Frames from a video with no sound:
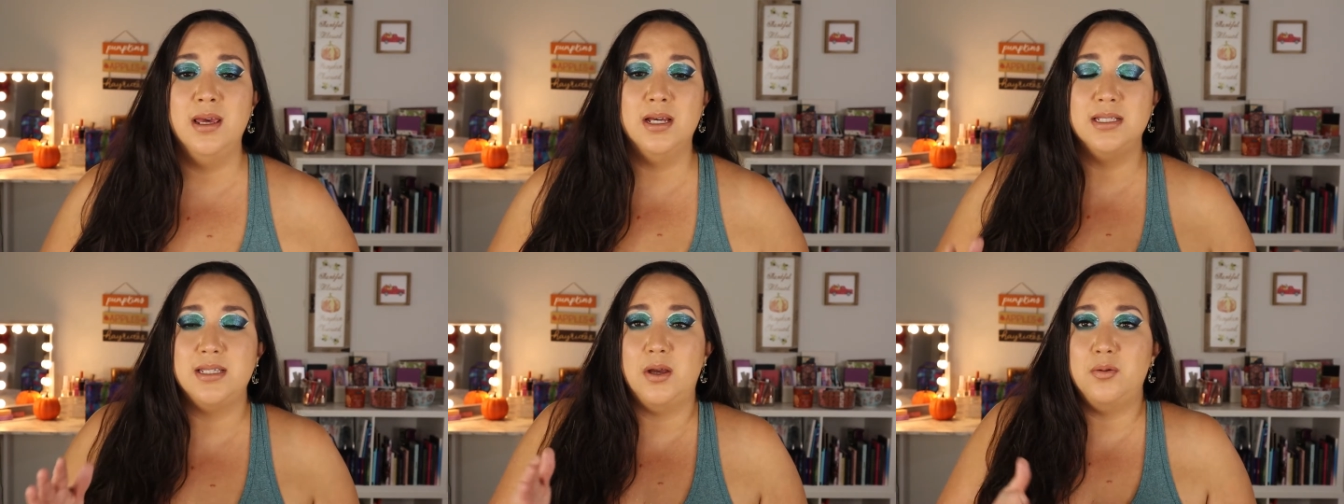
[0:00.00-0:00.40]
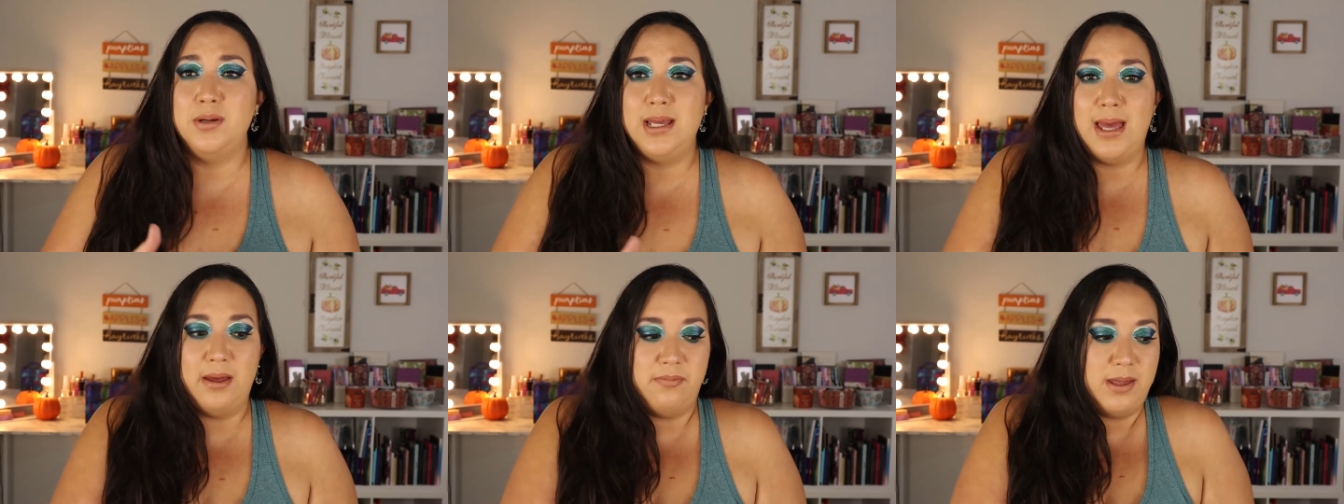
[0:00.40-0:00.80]
because I only
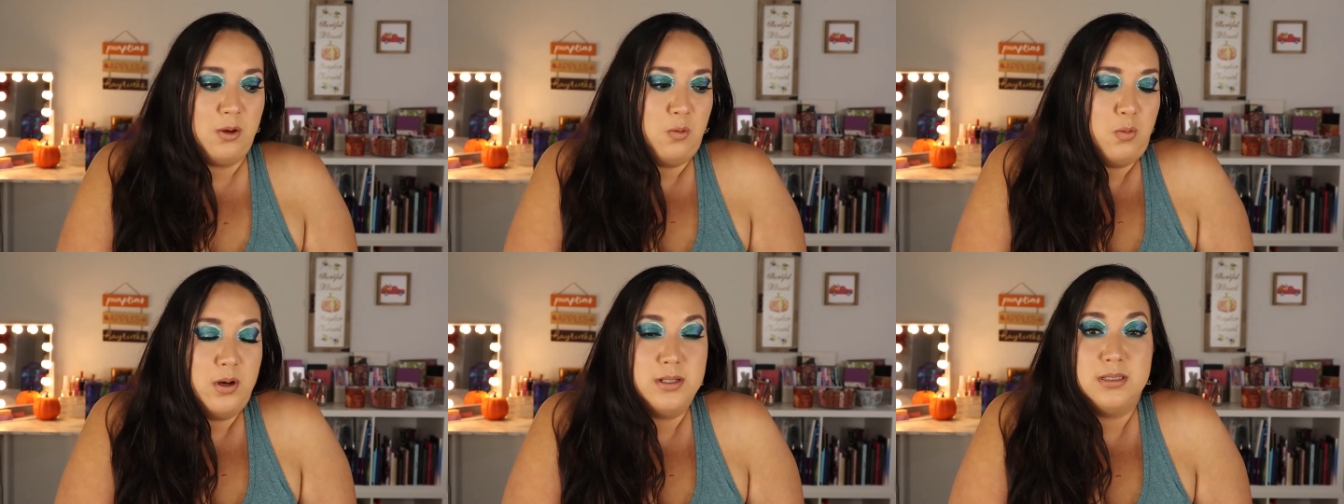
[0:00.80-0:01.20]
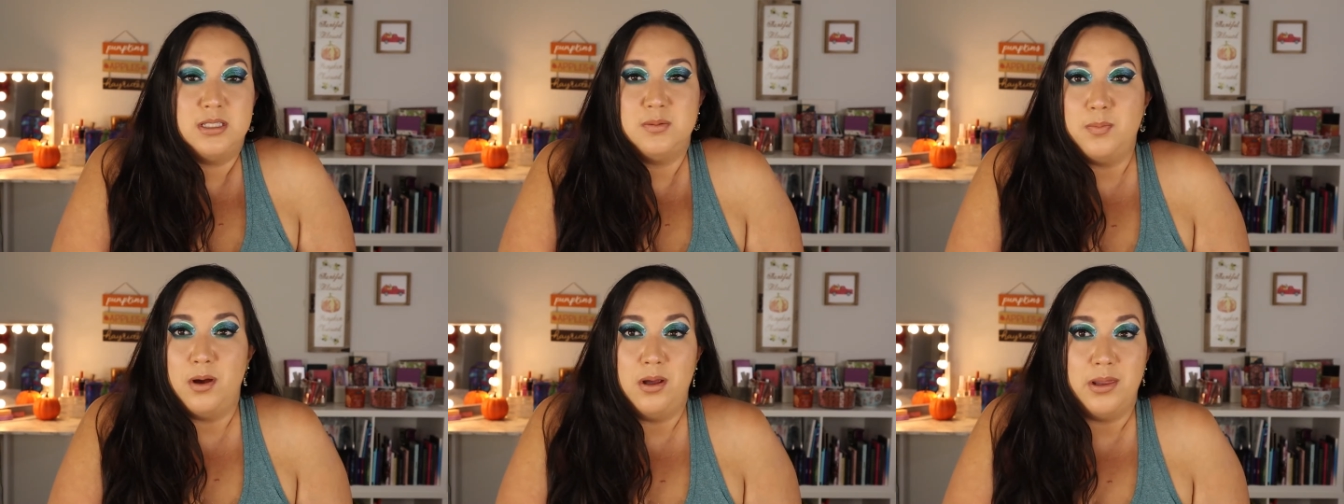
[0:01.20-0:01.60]
have like one
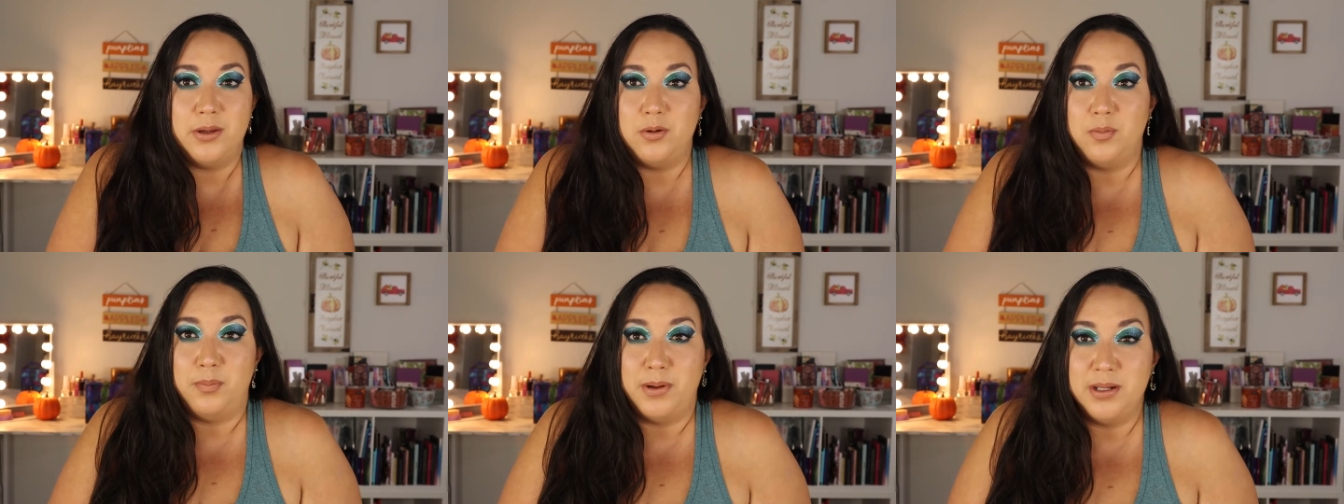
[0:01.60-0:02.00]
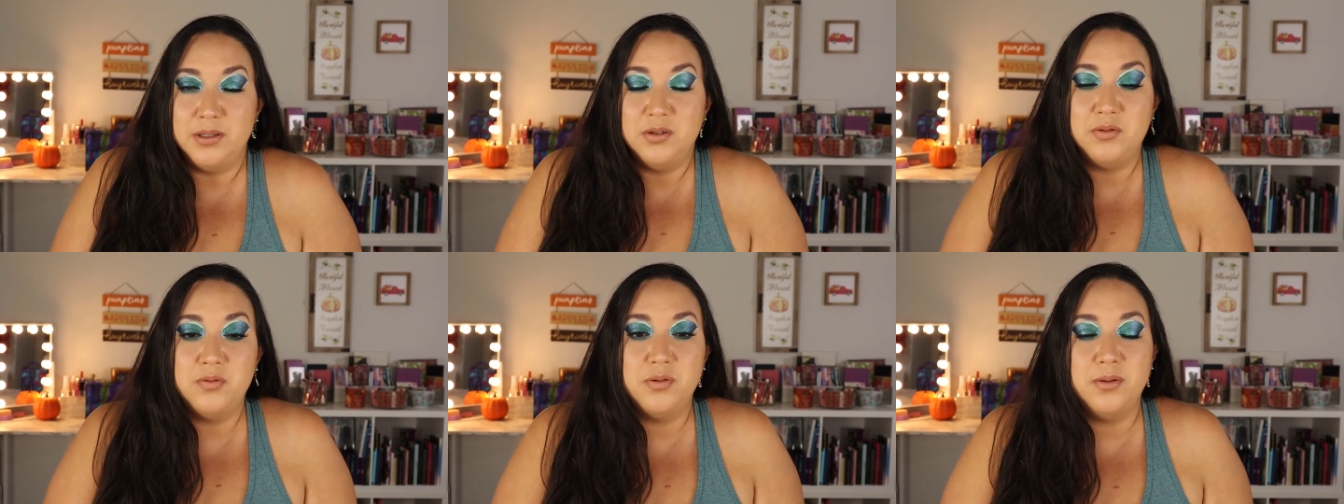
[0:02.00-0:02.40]
small little
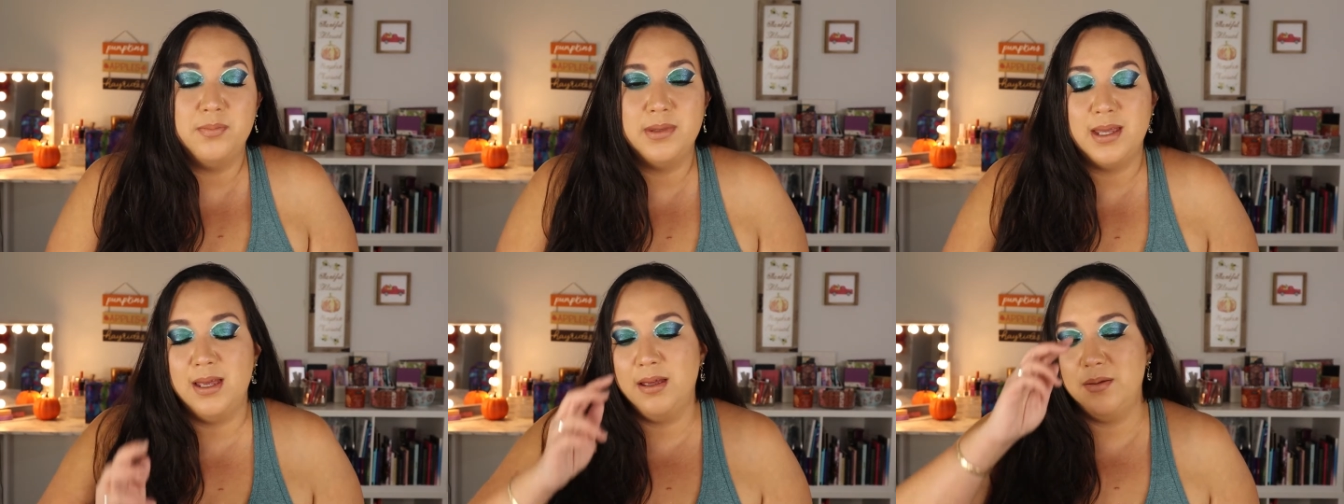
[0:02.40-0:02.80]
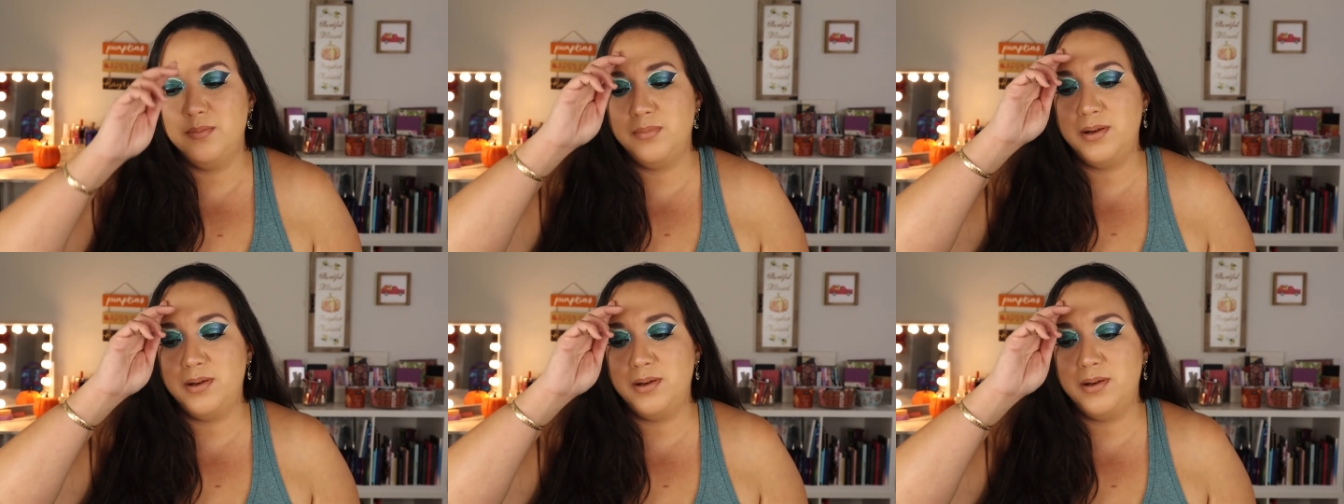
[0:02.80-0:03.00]
bundle from them.